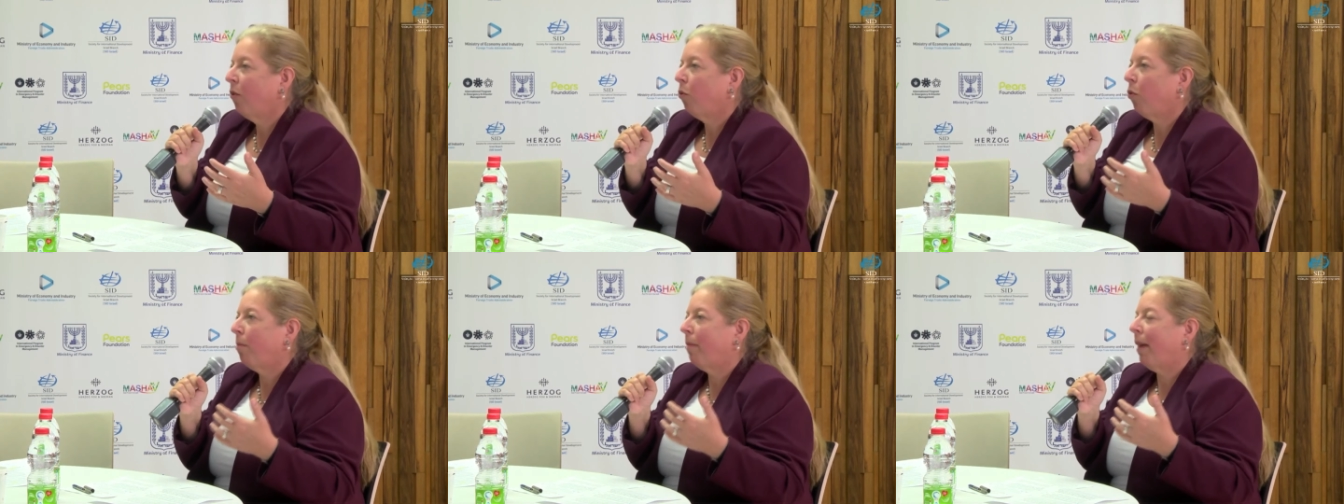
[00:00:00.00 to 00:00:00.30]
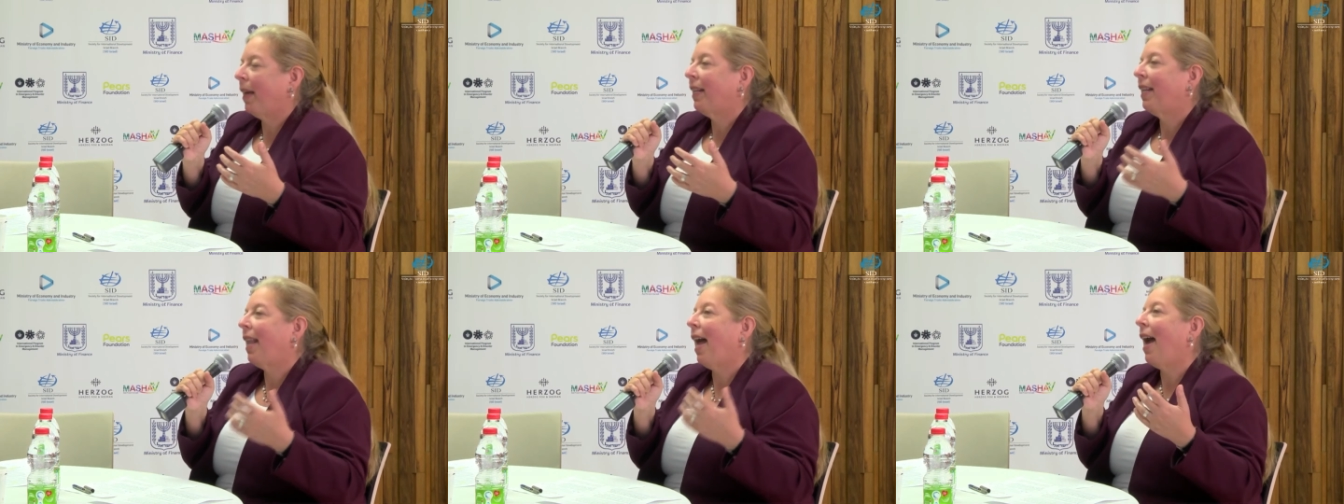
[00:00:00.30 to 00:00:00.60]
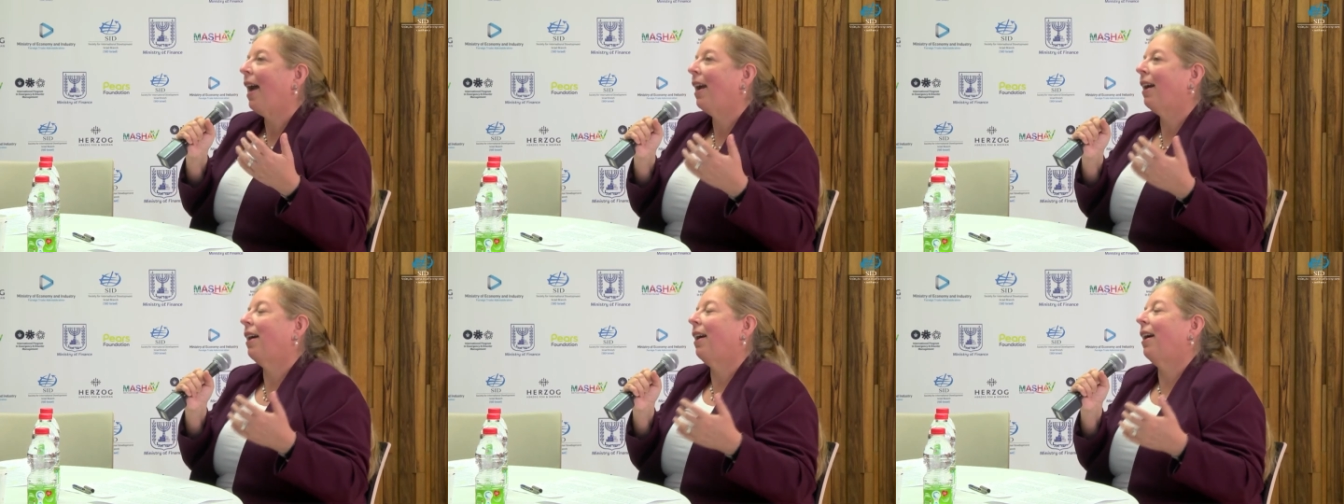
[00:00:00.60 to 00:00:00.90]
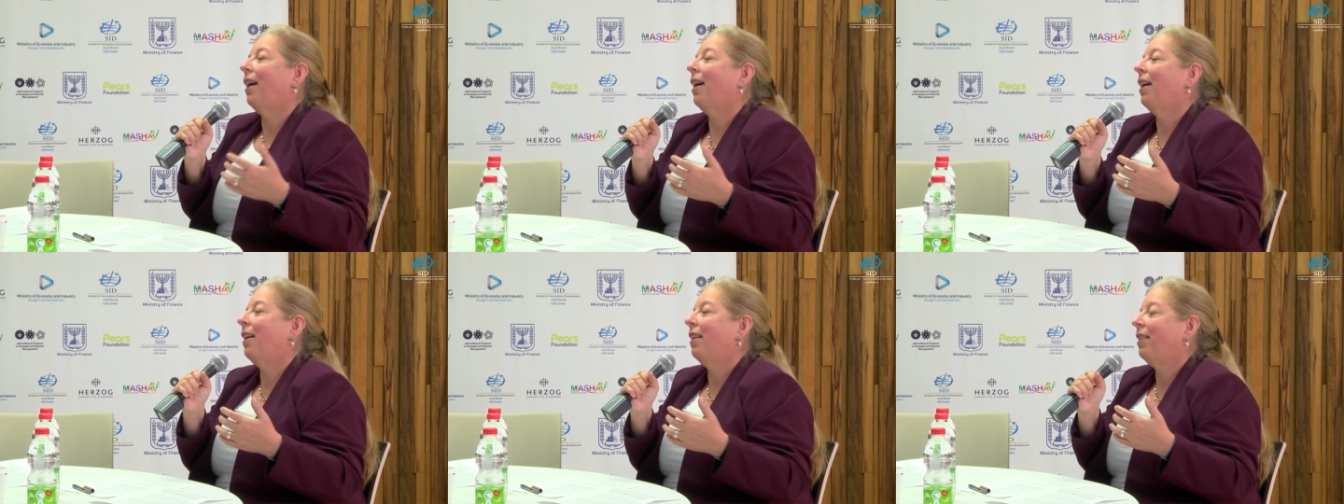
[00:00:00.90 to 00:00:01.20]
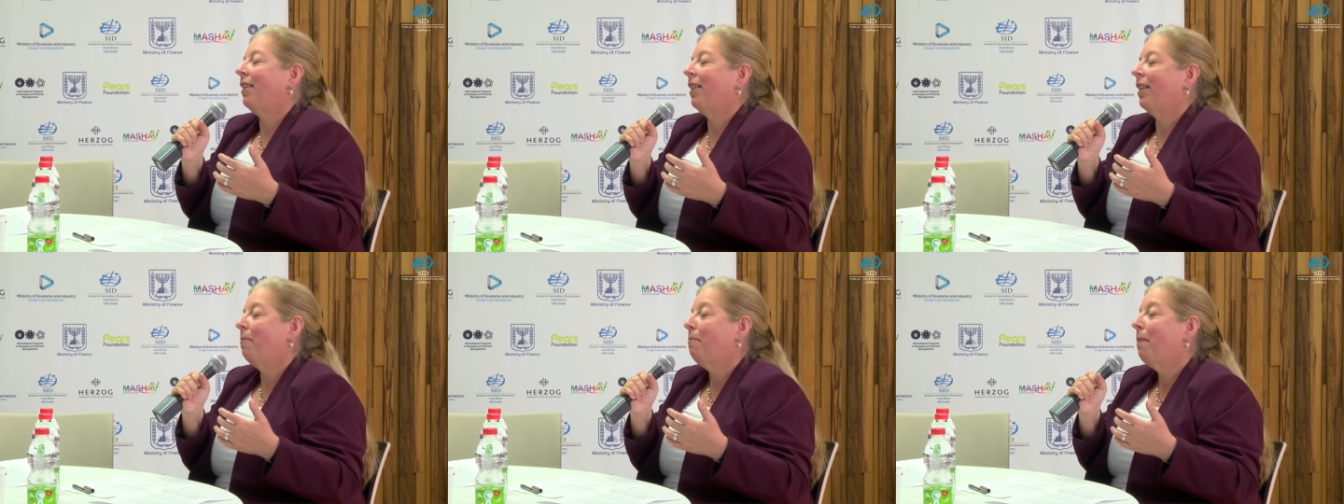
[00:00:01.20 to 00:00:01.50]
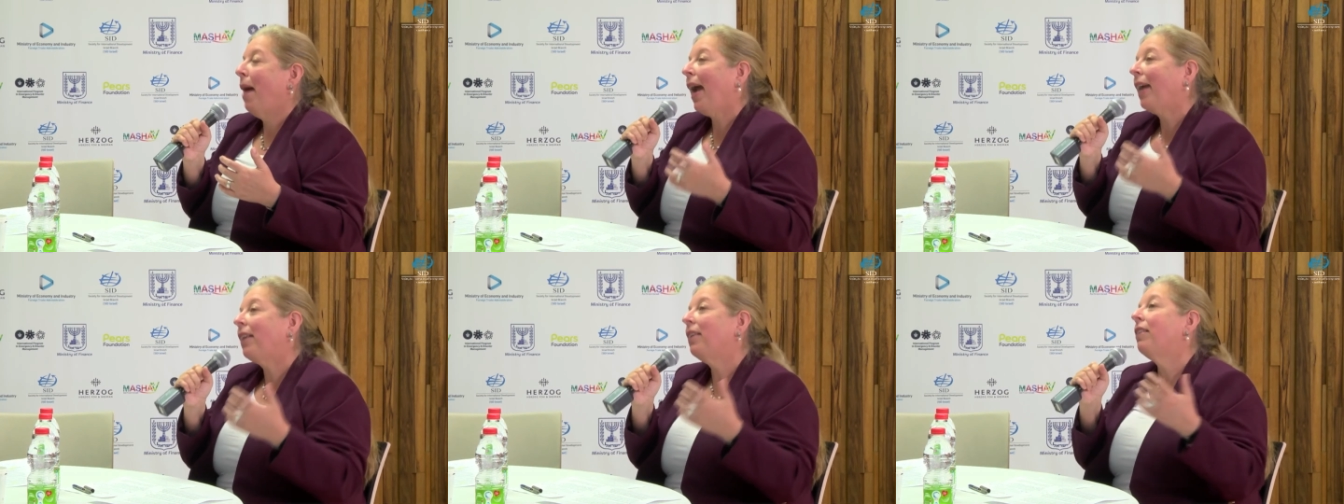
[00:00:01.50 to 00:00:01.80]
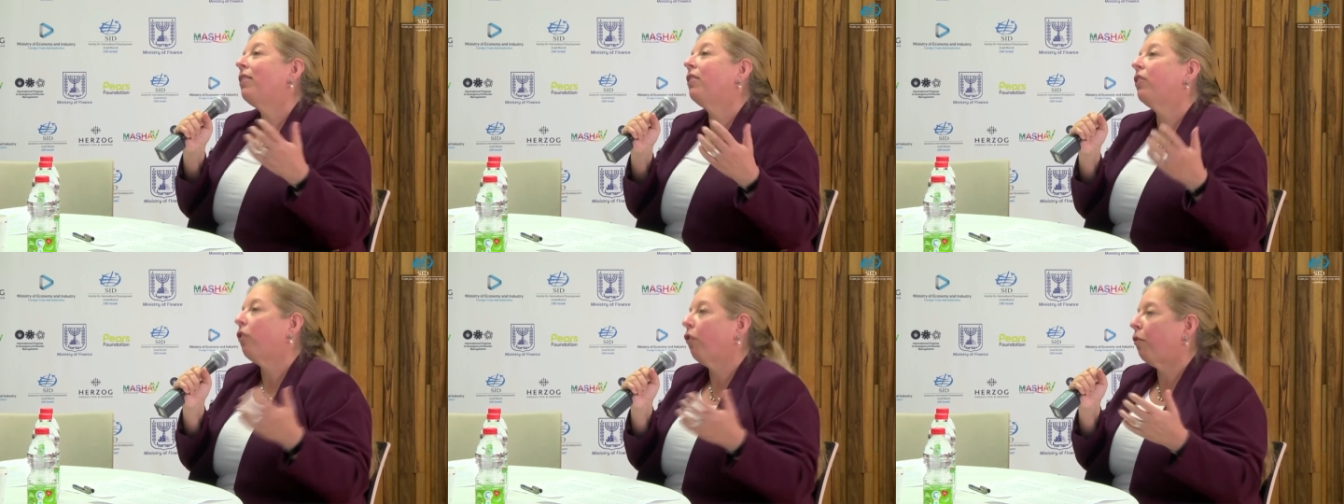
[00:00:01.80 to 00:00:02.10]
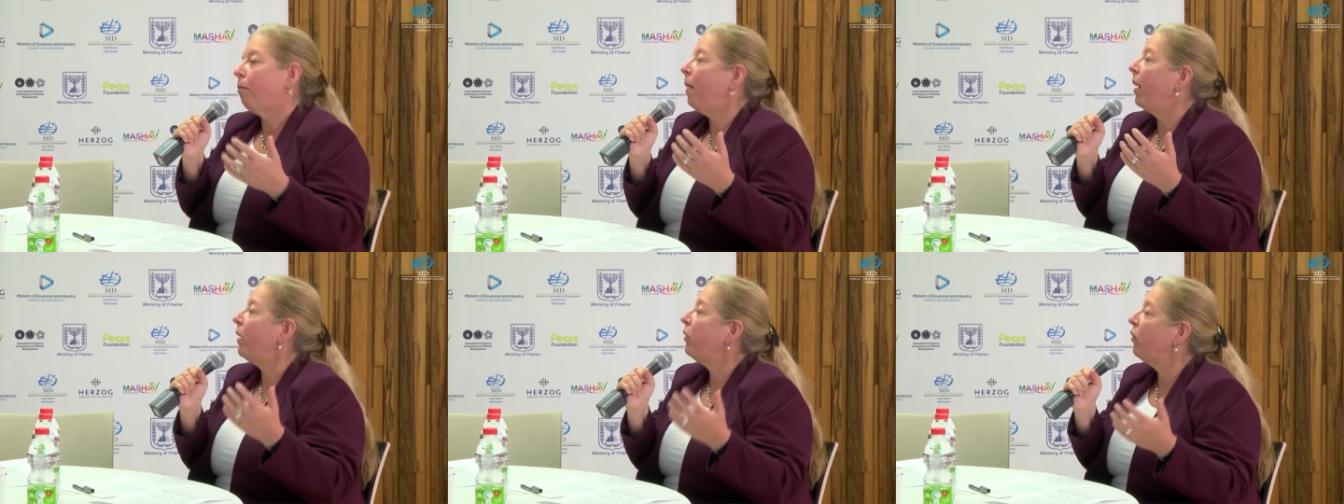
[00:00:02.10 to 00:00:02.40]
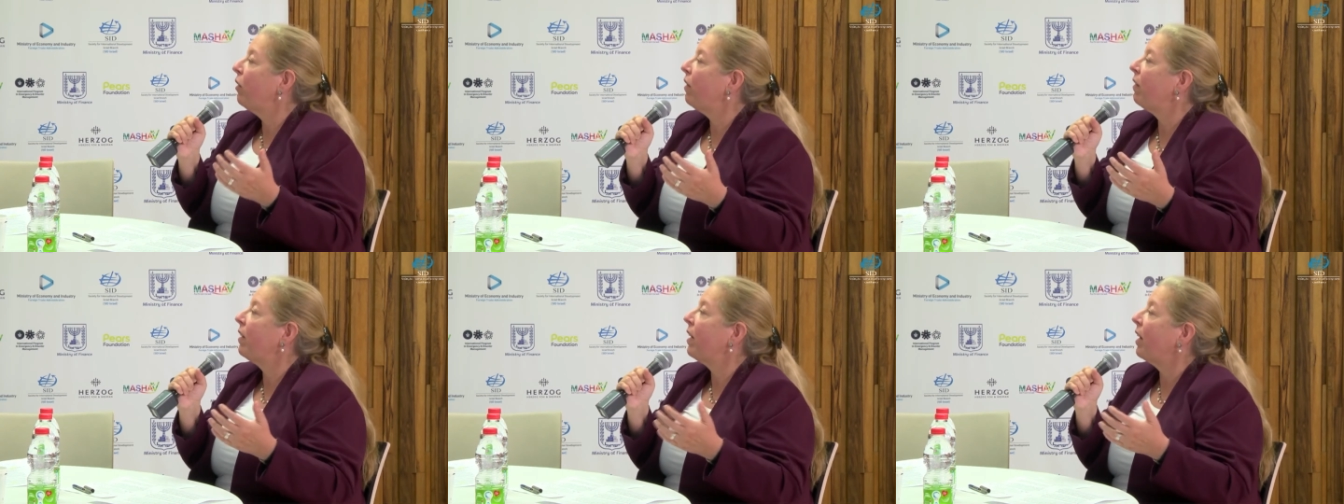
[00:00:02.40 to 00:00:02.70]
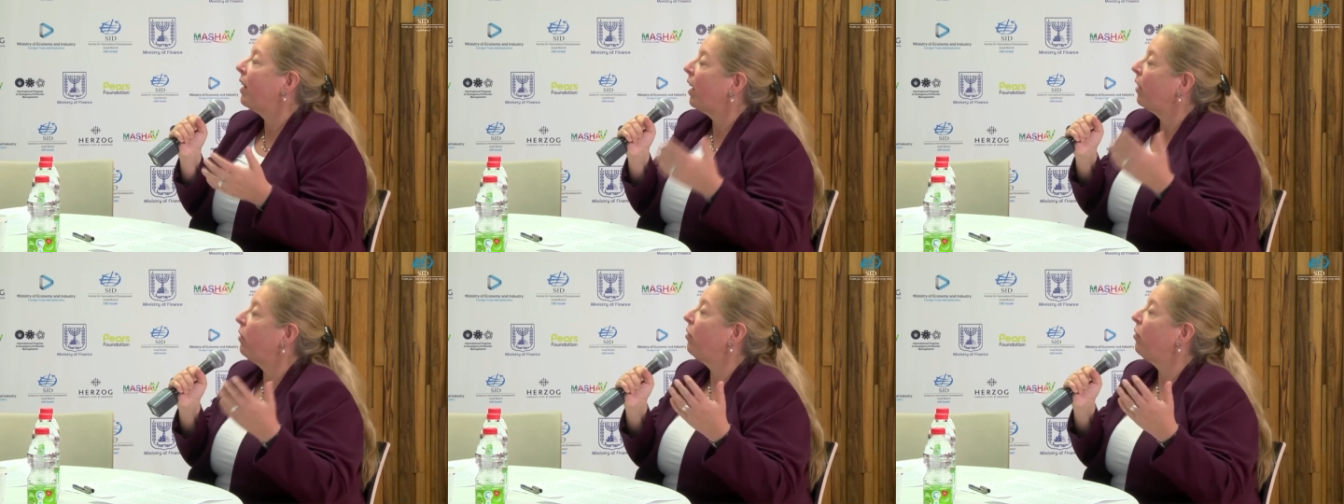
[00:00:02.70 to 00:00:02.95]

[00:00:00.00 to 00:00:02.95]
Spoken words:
We may lack the magnitude of budgets that